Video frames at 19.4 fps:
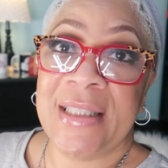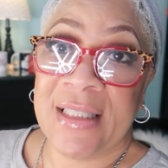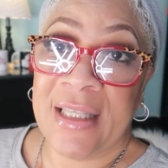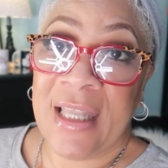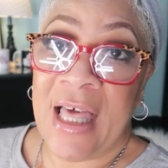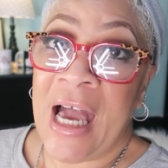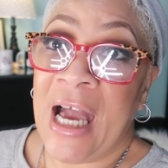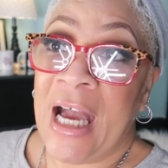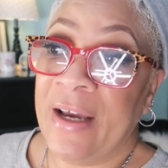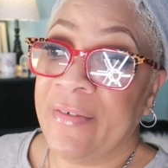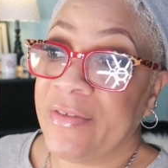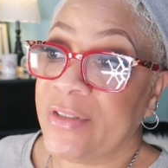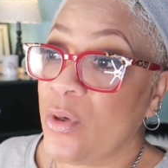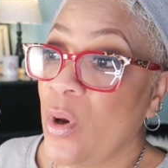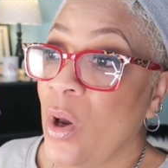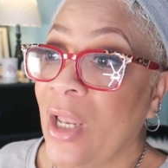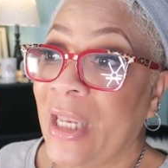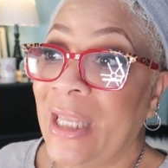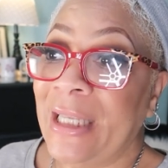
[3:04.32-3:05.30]
is live,
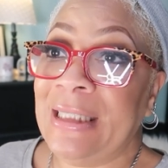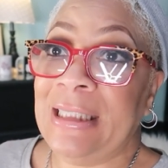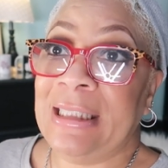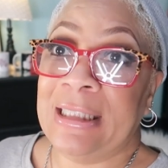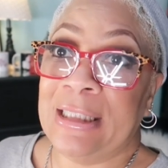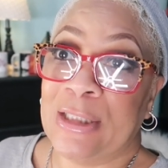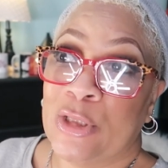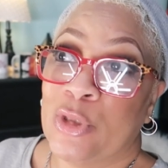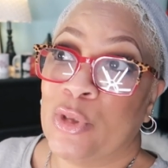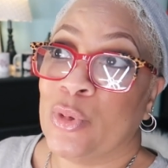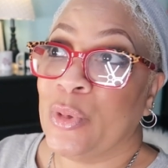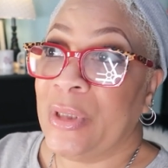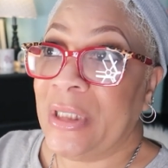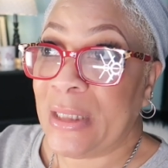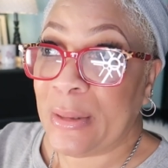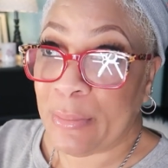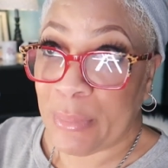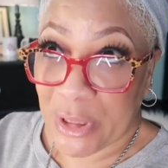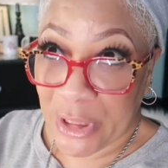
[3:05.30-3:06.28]
so all I need is a
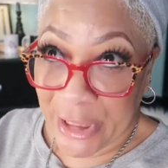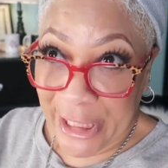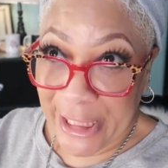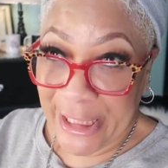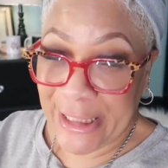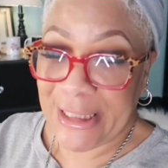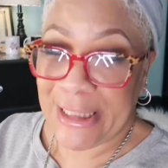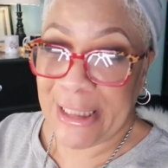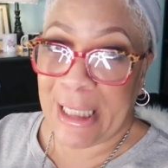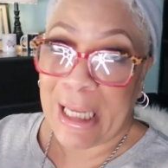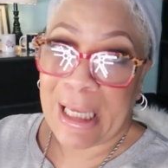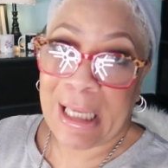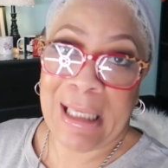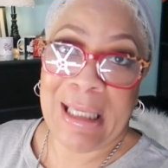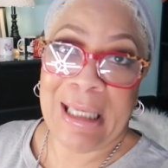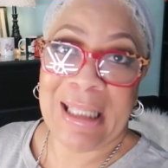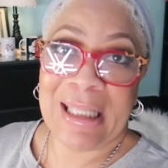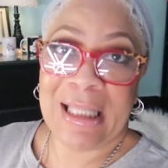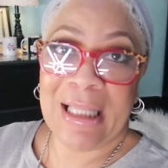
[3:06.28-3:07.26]
tree in place that I
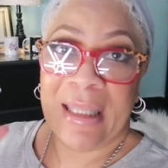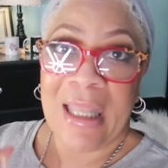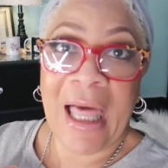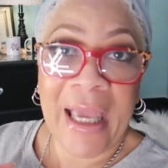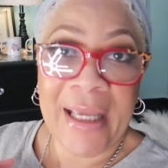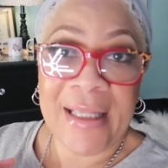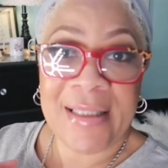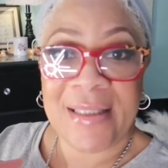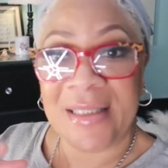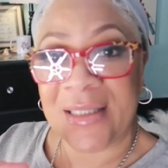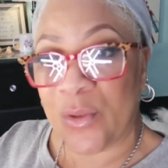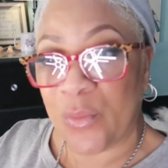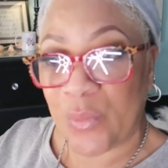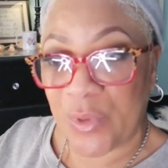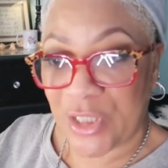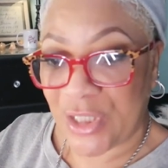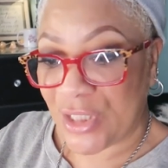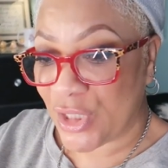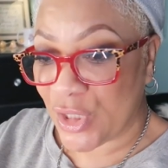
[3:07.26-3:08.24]
can get the lights, so
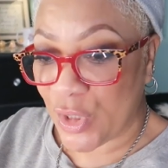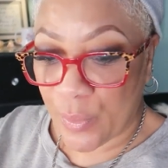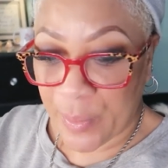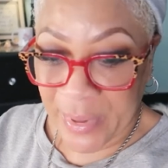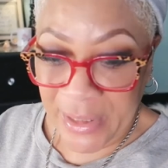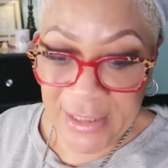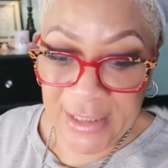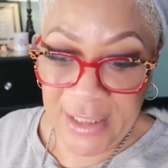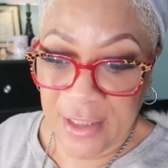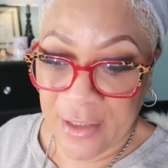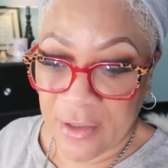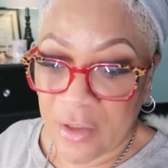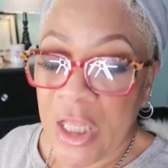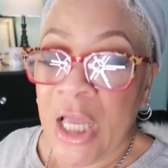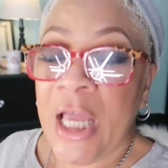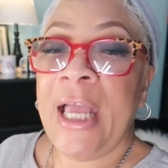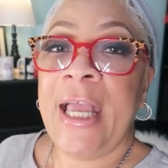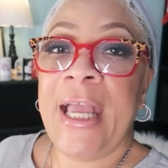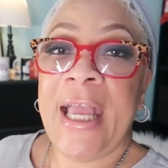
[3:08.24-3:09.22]
which is no big deal.
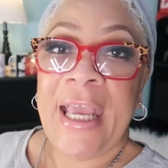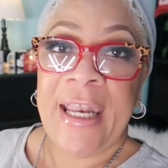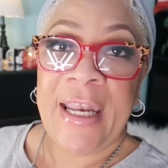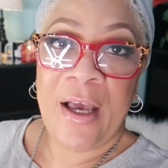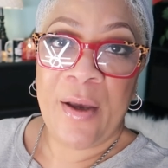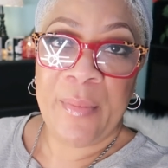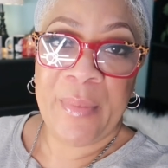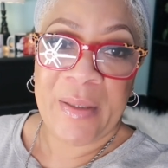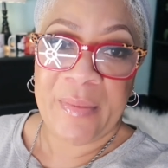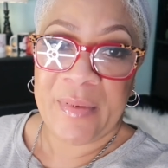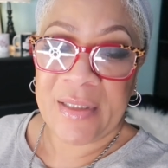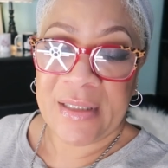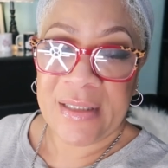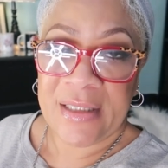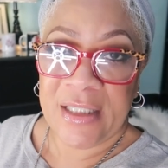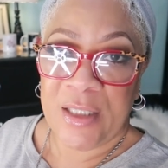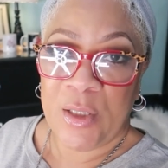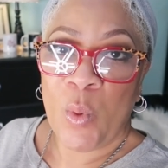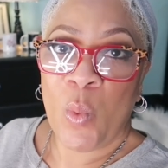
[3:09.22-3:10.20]
And I'll be able to
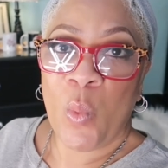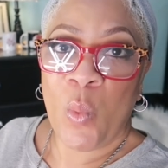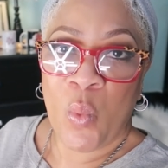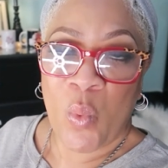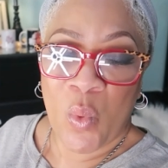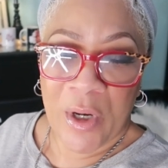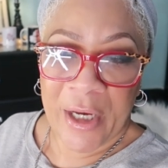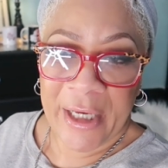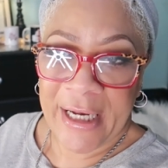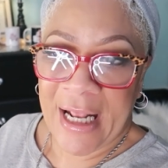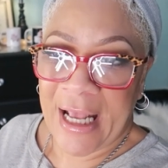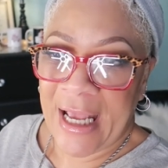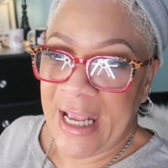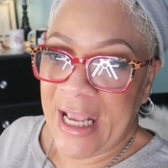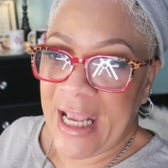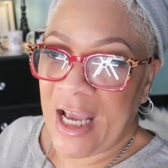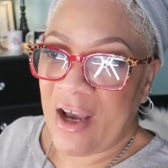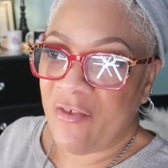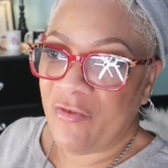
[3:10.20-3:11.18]
see what I
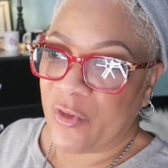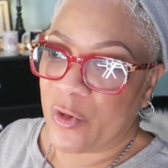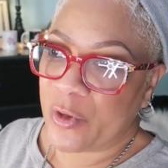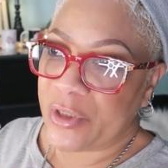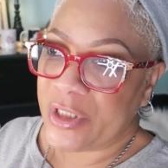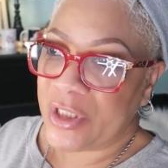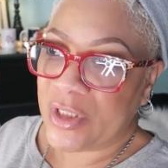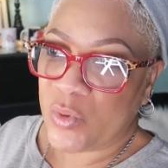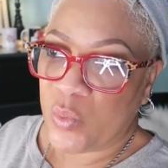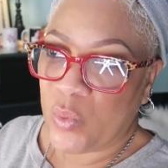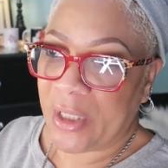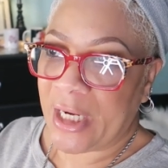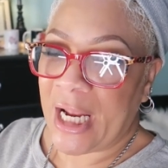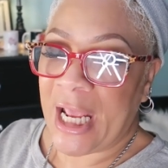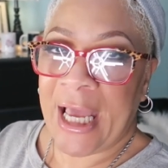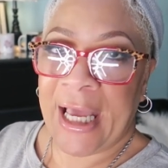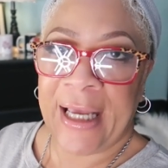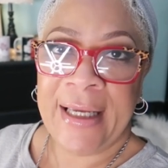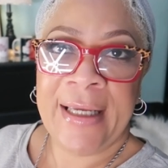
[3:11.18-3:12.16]
have versus
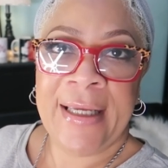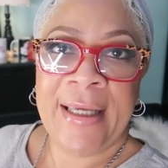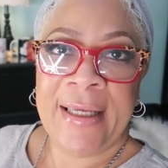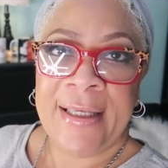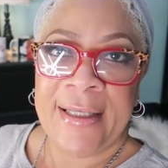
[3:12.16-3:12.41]
what I